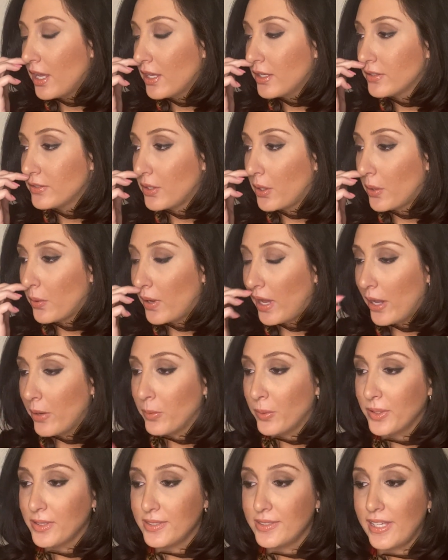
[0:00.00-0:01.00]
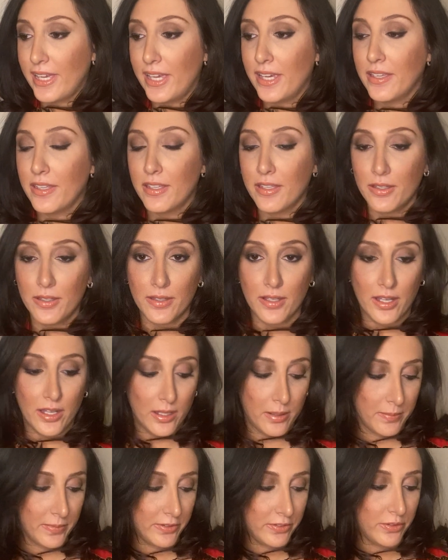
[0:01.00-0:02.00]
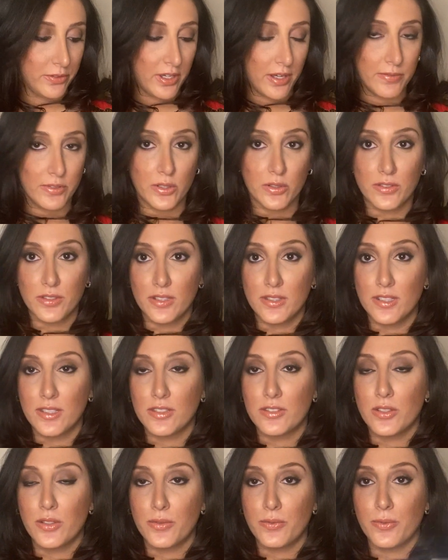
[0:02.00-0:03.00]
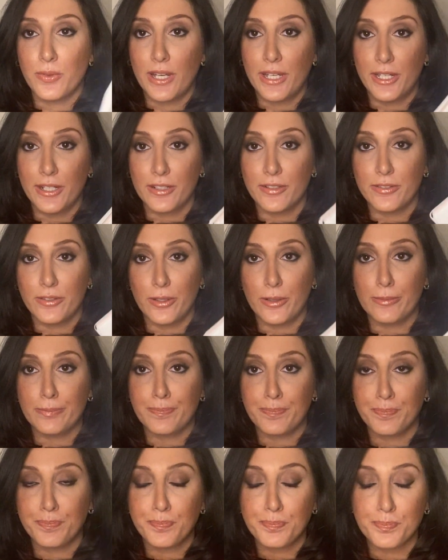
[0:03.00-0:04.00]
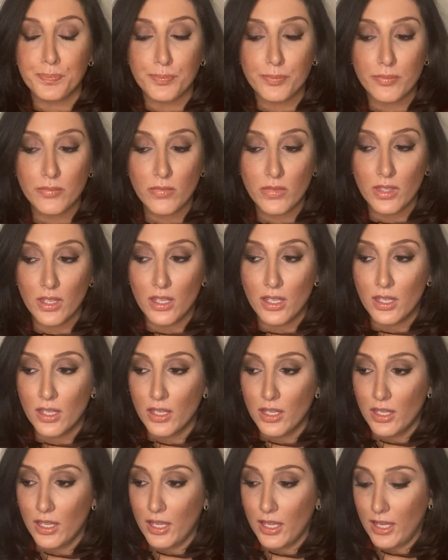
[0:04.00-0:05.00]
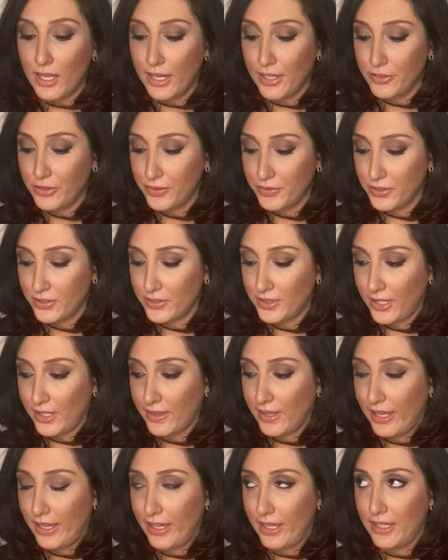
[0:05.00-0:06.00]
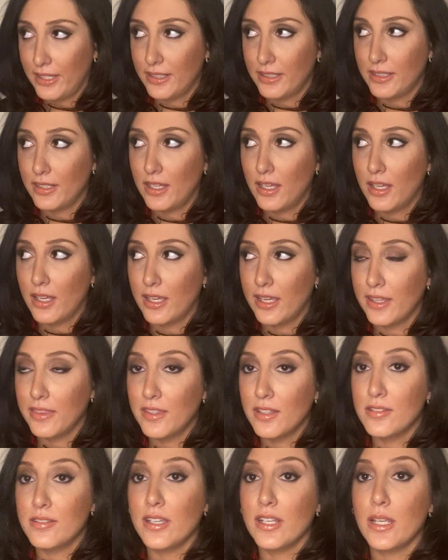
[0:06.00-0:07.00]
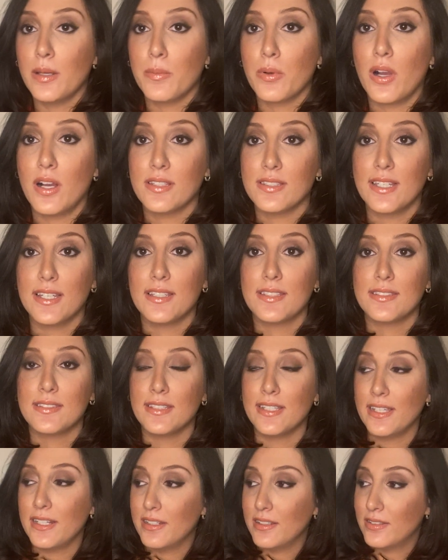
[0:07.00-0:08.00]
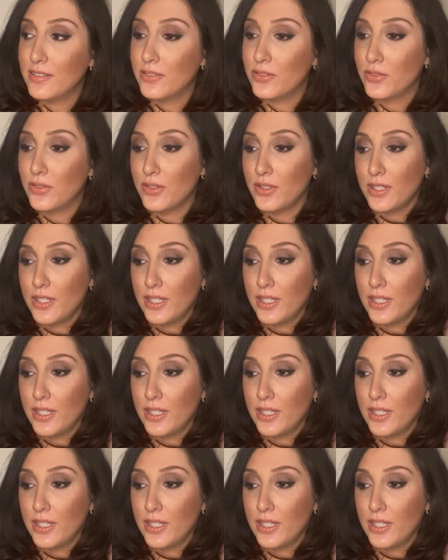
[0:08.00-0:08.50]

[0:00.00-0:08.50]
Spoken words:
So I will say, I do have notes on this right here. So I do have to say that in the dating process, it is